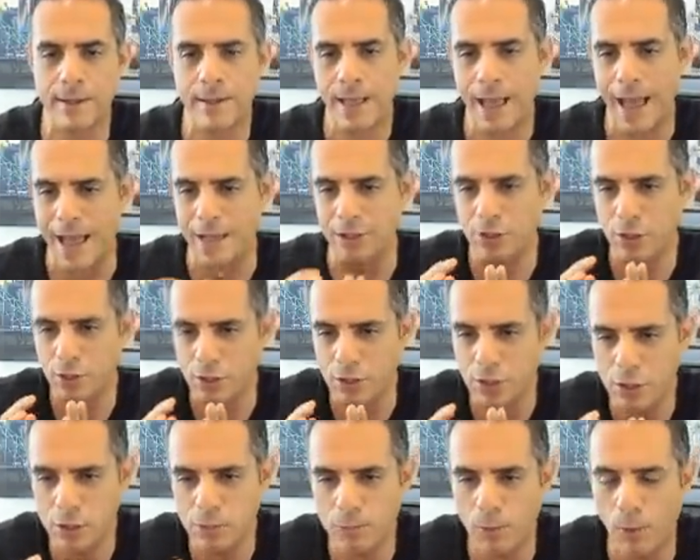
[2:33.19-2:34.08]
and you can
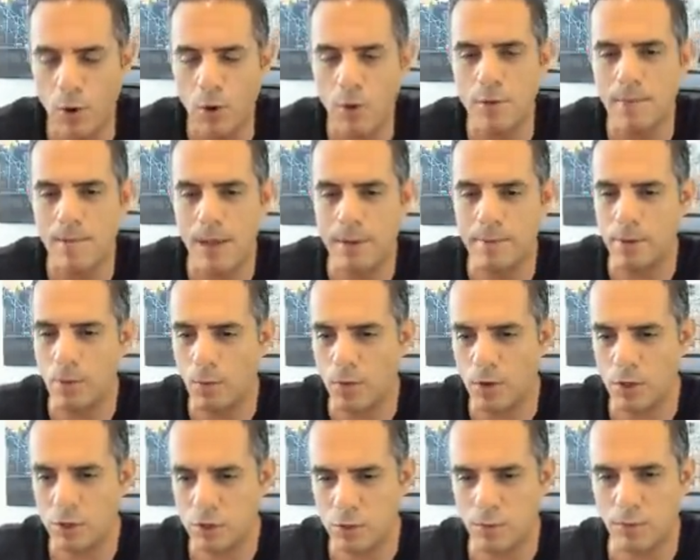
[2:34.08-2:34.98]
swallow maybe one
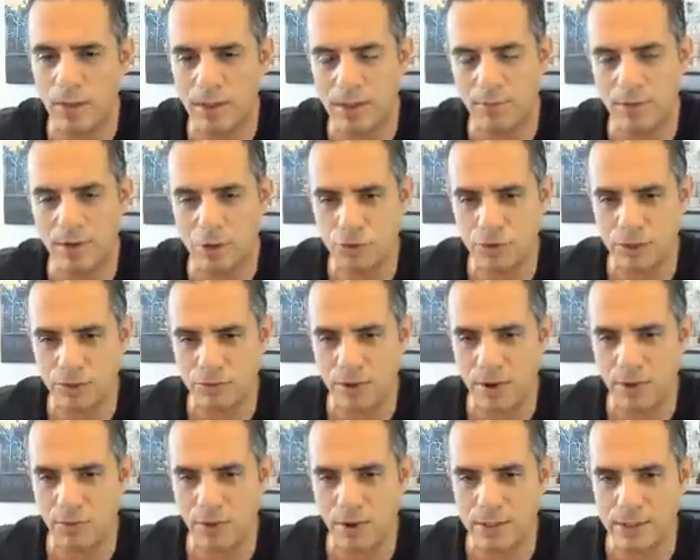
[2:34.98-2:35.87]
or two other interest rate
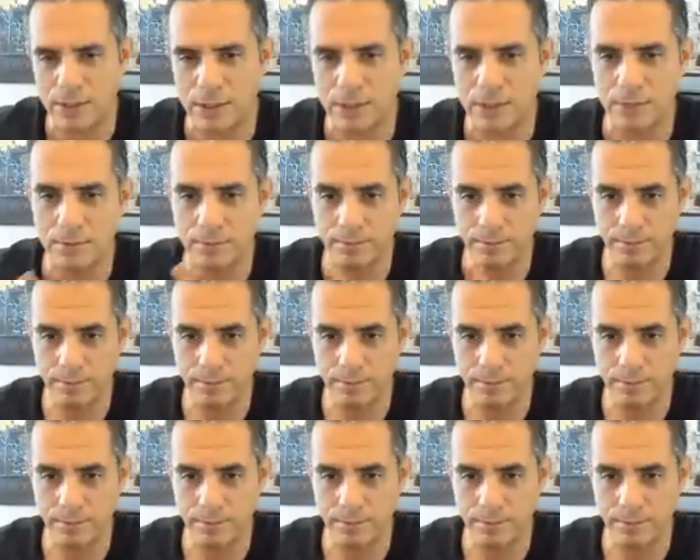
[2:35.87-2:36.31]
rises.